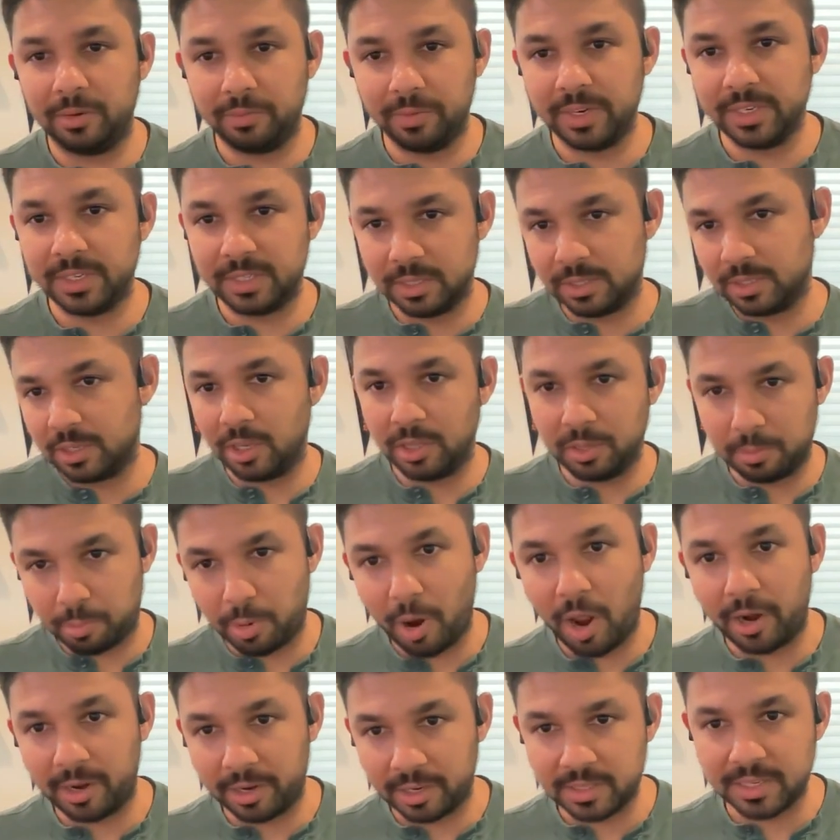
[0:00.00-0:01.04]
reasons on the
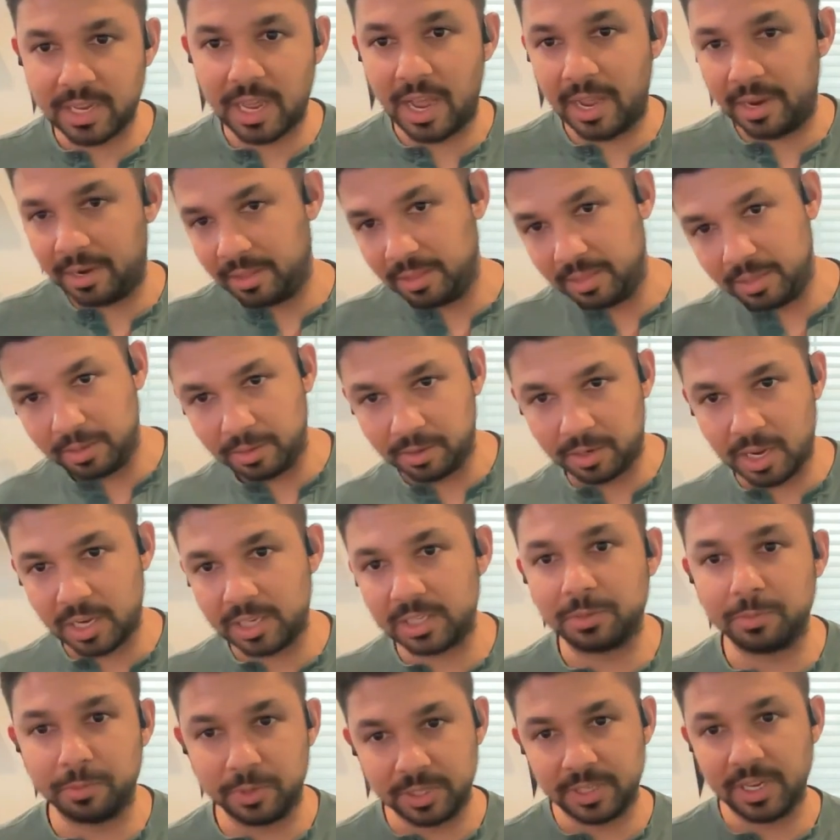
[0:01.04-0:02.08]
product side and the
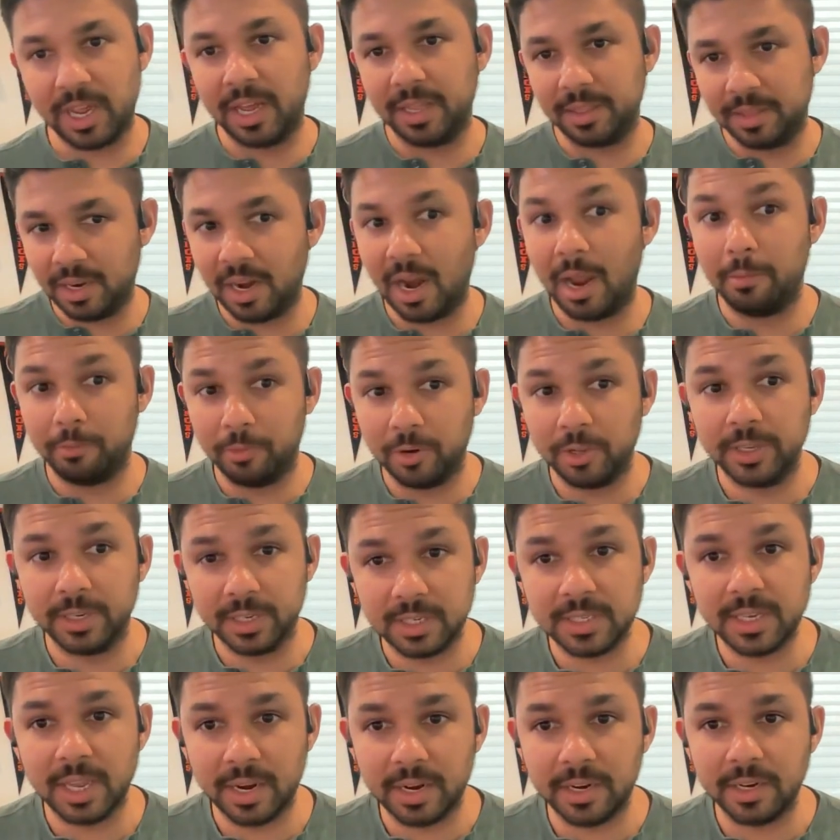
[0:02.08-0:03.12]
customer side that I'm really
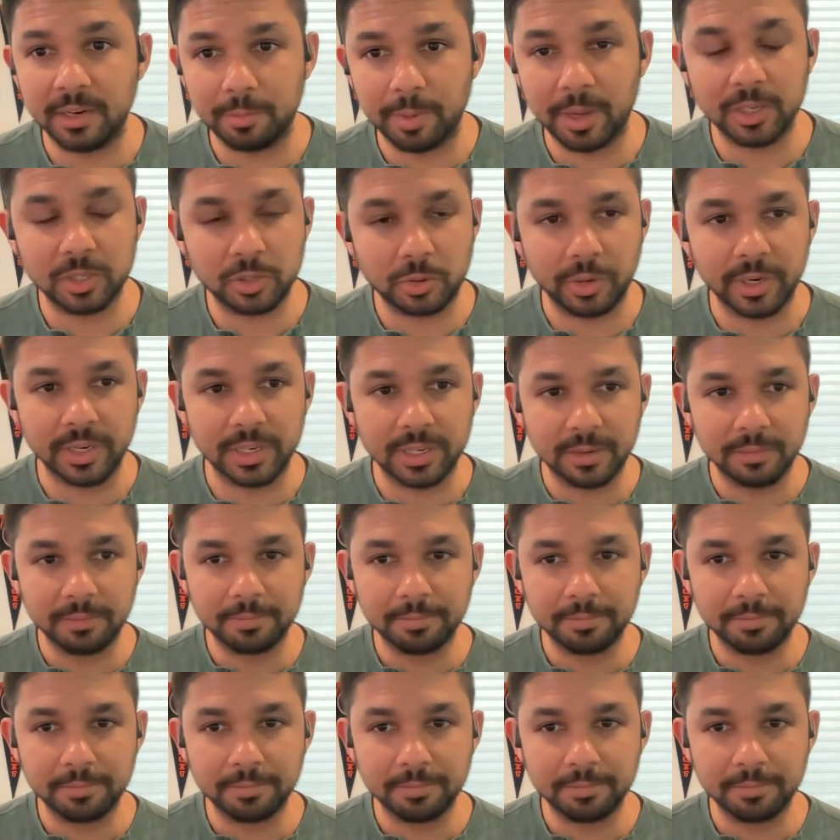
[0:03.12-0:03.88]
excited about Squint.